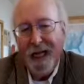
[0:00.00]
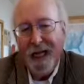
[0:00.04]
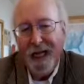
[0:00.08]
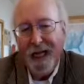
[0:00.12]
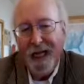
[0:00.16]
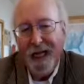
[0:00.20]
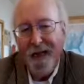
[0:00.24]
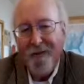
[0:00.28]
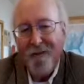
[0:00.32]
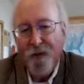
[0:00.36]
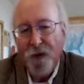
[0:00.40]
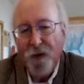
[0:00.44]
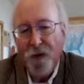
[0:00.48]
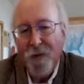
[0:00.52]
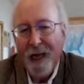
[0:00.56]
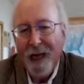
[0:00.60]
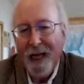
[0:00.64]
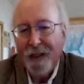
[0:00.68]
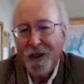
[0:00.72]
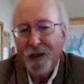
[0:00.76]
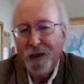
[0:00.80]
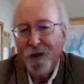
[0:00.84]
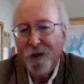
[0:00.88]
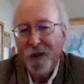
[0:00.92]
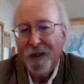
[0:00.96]
if you
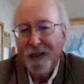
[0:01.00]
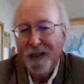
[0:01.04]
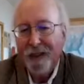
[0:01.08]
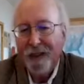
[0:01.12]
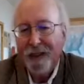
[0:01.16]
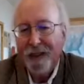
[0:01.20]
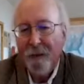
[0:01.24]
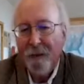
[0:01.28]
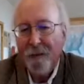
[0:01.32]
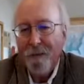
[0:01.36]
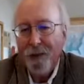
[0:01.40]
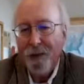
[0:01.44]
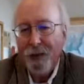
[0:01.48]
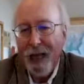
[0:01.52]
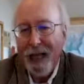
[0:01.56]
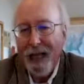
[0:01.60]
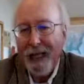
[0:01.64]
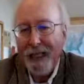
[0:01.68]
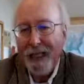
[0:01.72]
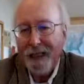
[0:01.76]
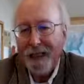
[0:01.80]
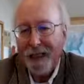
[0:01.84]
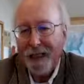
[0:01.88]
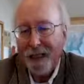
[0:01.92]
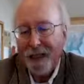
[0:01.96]
measure it in some
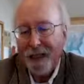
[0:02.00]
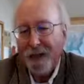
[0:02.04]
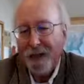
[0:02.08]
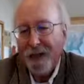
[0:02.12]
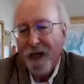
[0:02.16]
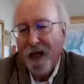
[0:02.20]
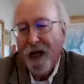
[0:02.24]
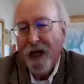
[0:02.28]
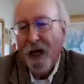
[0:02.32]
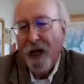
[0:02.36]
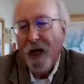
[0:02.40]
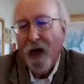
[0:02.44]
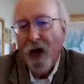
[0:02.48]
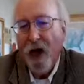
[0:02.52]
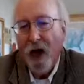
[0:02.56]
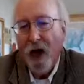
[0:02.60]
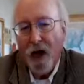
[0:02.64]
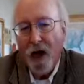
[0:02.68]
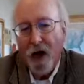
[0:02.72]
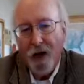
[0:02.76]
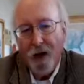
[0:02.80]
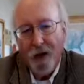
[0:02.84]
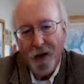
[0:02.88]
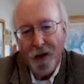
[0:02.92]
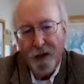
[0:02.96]
places,
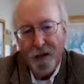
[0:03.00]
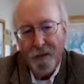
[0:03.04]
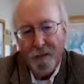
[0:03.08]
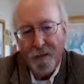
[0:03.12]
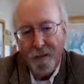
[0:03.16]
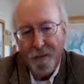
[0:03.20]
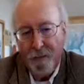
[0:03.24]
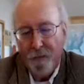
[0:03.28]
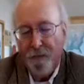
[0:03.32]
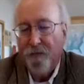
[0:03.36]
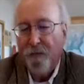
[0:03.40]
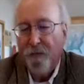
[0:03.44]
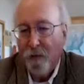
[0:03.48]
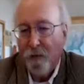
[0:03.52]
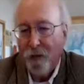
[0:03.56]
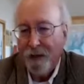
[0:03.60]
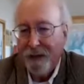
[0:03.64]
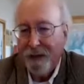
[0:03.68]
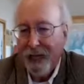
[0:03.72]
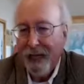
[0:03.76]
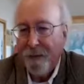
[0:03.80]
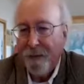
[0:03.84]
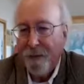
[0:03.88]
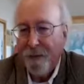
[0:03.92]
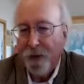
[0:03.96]
for
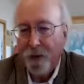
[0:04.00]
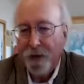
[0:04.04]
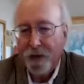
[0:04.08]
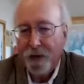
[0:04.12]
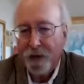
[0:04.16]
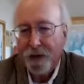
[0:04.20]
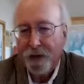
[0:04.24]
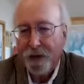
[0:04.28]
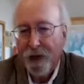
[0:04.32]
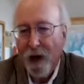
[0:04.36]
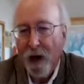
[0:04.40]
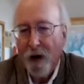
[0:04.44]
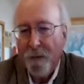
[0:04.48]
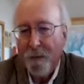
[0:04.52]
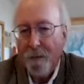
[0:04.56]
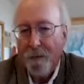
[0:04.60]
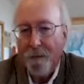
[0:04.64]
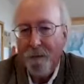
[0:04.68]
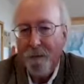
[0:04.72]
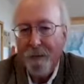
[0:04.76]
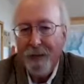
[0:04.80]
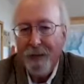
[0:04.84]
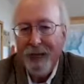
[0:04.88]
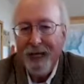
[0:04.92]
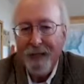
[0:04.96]
example, the scarp
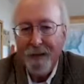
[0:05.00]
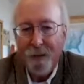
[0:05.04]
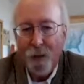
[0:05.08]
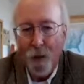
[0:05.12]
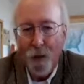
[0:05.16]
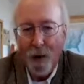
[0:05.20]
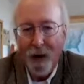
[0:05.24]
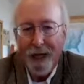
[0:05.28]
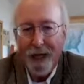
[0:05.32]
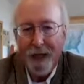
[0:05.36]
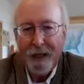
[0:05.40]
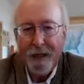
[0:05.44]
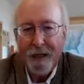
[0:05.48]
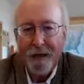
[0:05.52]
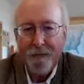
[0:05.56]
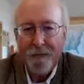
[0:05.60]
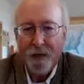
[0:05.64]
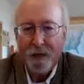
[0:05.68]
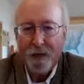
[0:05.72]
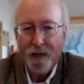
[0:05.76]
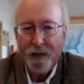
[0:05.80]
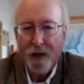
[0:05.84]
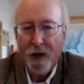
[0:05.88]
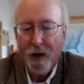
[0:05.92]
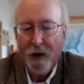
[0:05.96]
midpoint of
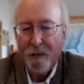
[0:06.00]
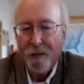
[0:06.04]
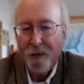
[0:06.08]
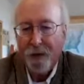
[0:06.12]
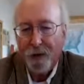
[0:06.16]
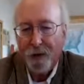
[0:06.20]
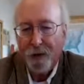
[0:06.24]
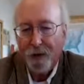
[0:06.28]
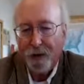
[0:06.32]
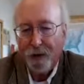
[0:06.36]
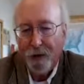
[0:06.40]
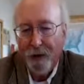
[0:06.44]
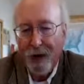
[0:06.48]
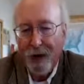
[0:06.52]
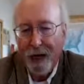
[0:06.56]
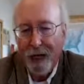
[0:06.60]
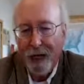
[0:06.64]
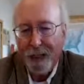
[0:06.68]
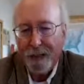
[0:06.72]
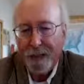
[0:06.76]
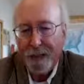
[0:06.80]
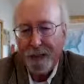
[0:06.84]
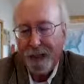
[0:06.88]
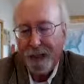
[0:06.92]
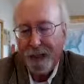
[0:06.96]
the scarp you're
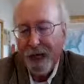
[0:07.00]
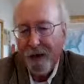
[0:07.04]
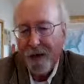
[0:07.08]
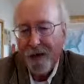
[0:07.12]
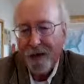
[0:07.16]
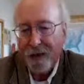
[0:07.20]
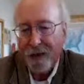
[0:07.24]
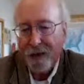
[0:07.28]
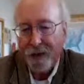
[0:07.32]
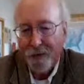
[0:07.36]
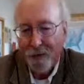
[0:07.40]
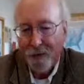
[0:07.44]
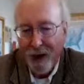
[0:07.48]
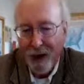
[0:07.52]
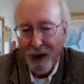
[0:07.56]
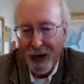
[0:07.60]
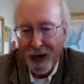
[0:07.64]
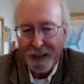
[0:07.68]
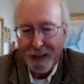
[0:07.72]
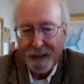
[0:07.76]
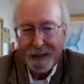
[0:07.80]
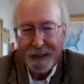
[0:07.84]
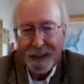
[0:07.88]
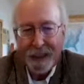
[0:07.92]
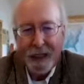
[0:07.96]
trying to
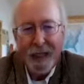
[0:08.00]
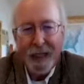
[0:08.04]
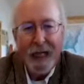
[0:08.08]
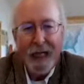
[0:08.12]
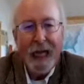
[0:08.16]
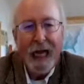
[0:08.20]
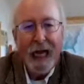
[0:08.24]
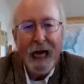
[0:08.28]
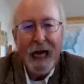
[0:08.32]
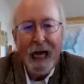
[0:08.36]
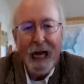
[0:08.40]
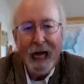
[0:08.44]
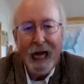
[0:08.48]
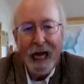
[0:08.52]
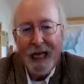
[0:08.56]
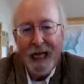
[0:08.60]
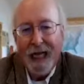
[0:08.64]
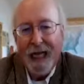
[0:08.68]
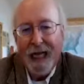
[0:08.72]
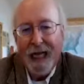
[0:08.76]
characterize, a